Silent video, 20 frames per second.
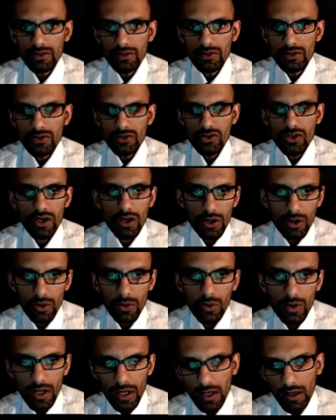
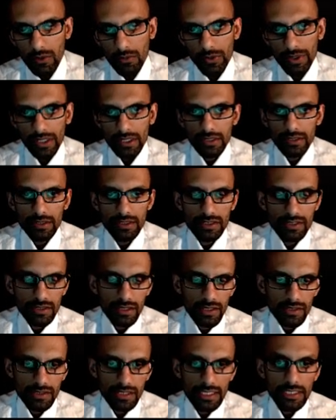So we
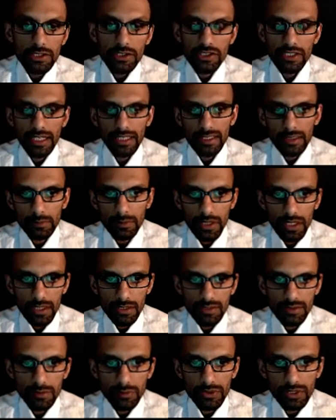discussed interscalene
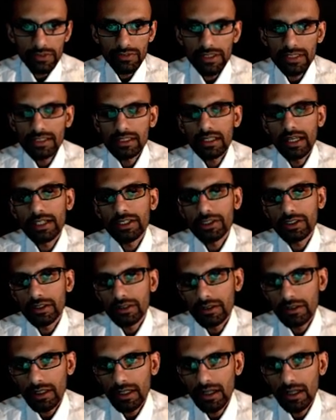blocks in the previous lecture.